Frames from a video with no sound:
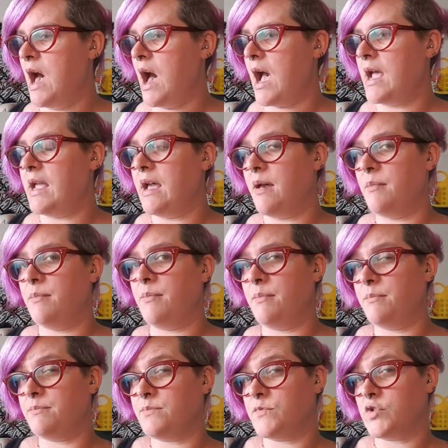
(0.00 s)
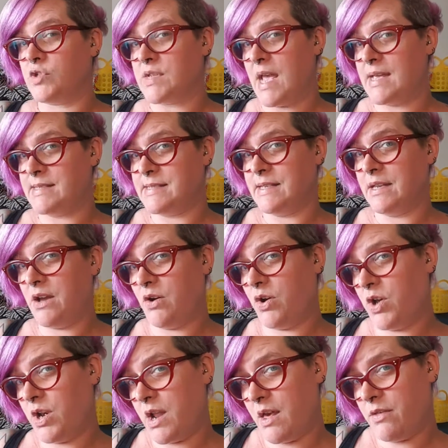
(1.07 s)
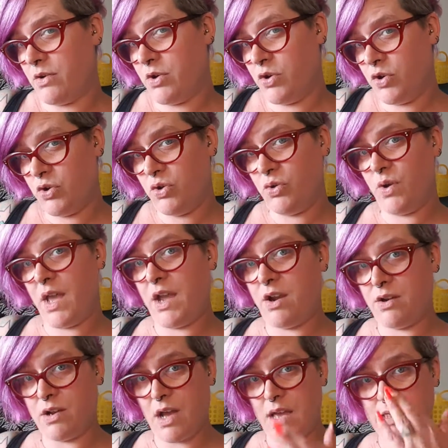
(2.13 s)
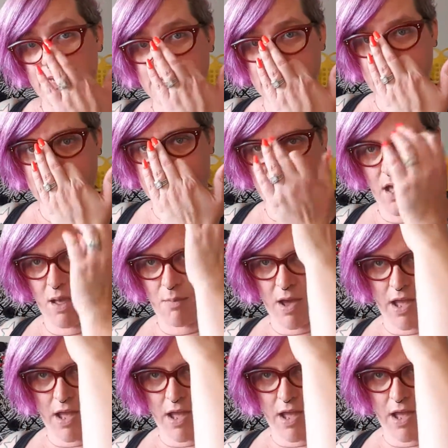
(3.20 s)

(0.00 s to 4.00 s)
I am testing out another new hair dye this next time.